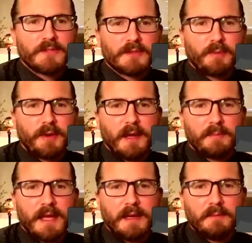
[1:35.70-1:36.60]
bring up
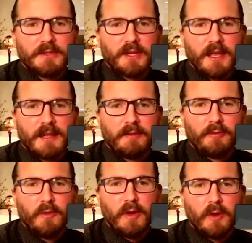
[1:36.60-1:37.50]
that image again. If
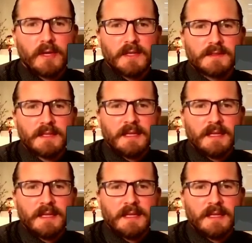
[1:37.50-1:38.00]
you notice